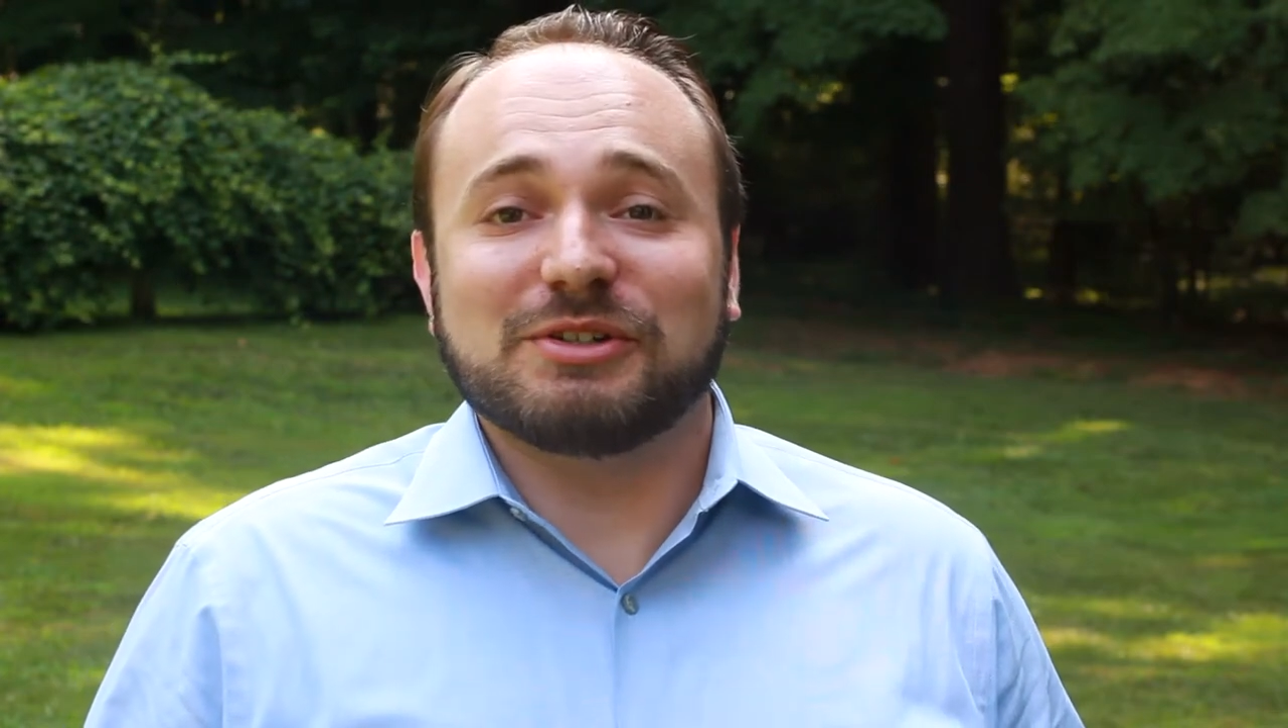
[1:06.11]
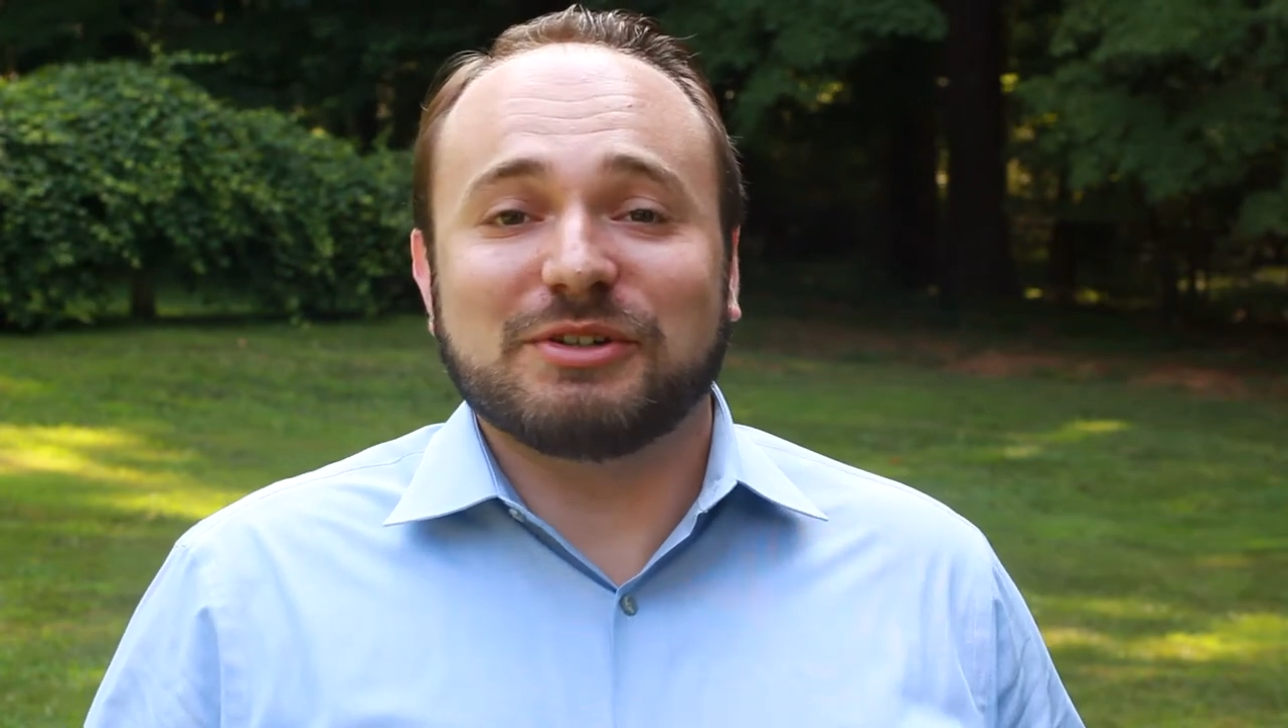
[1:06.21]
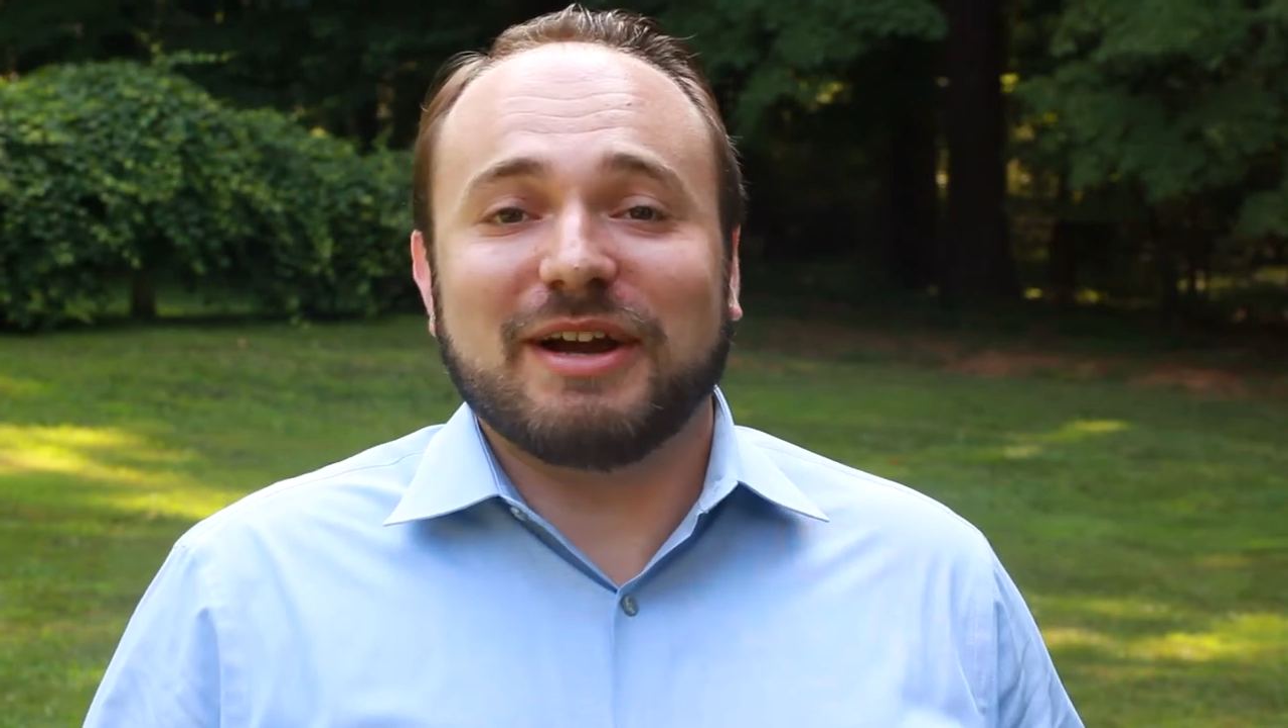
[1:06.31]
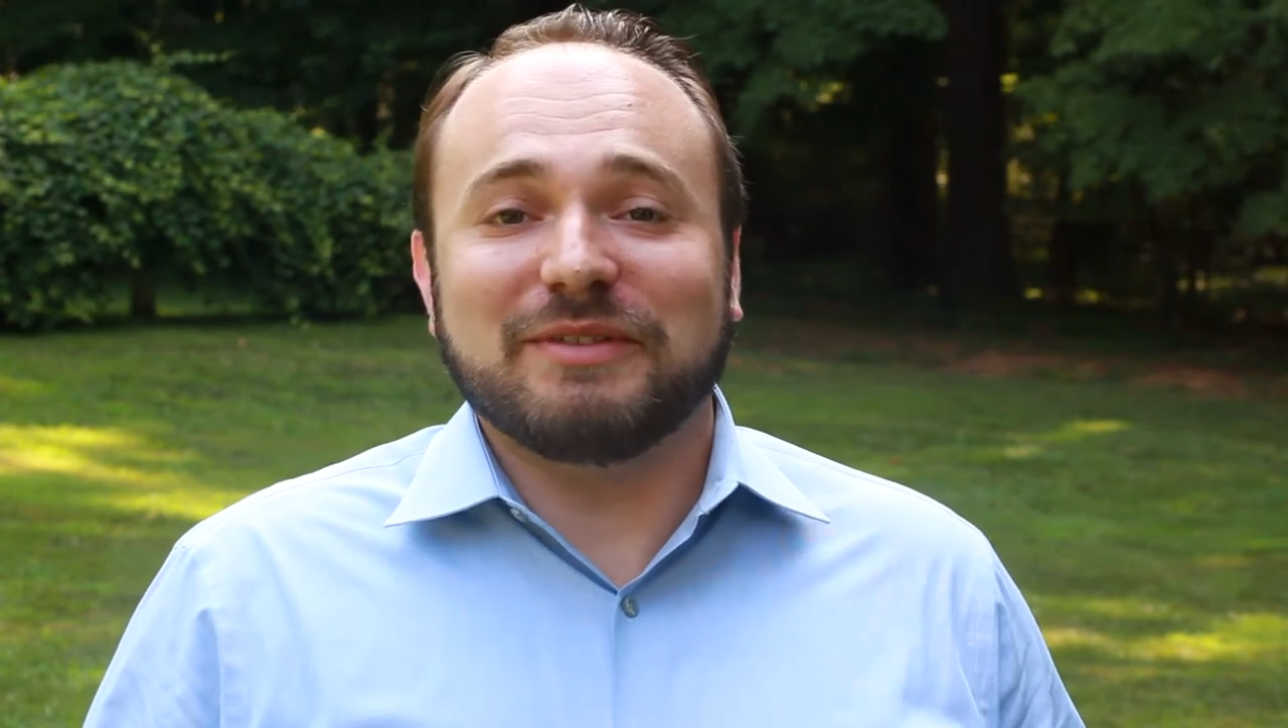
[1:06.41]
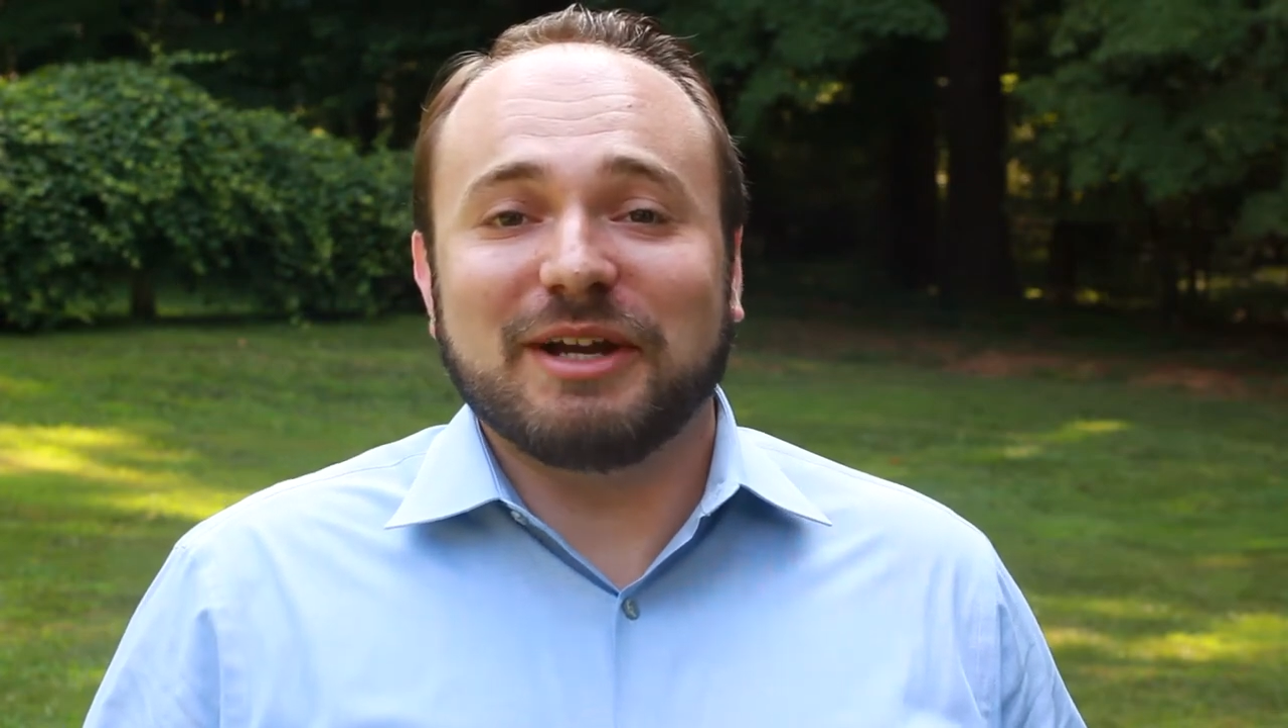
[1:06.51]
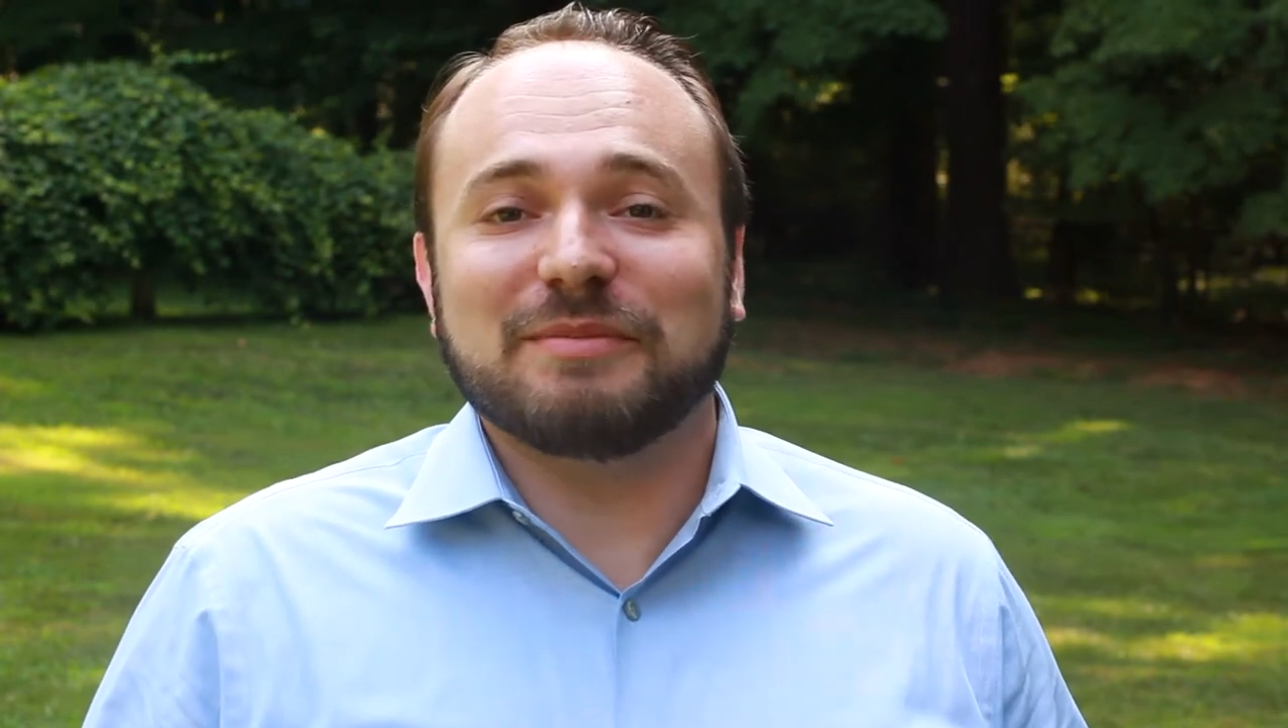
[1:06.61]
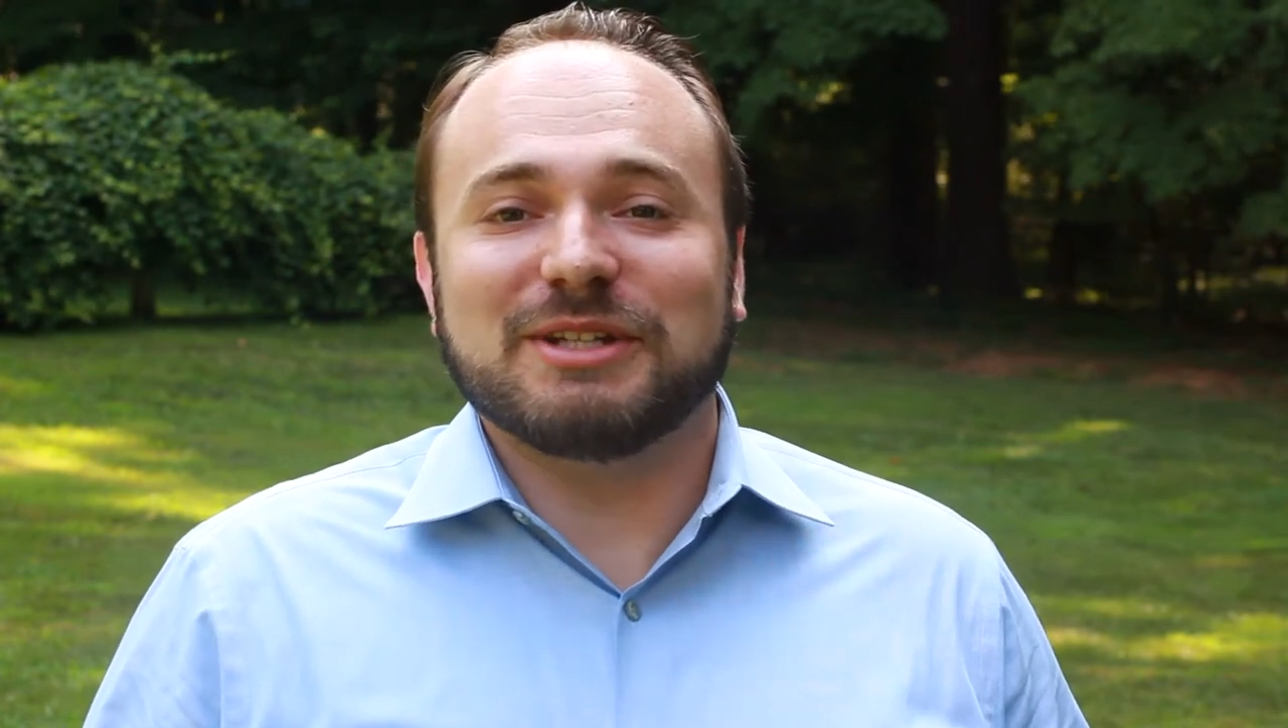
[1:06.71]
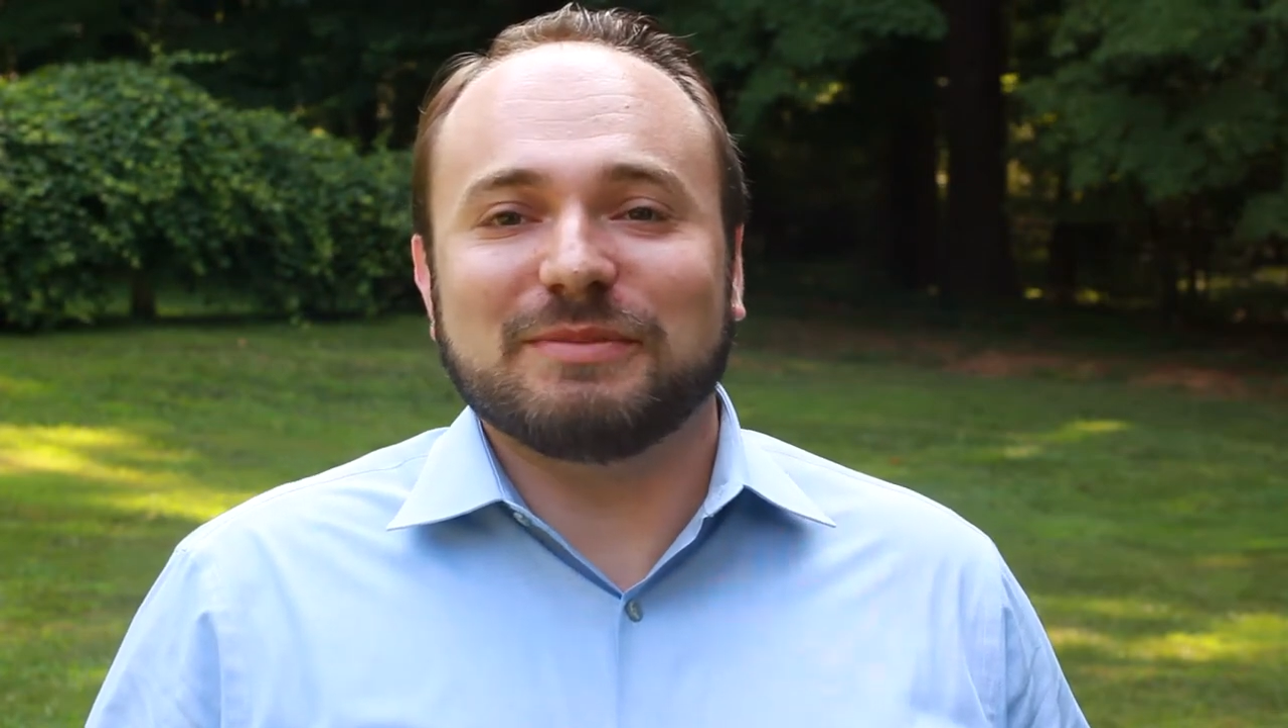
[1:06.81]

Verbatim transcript: driving up to the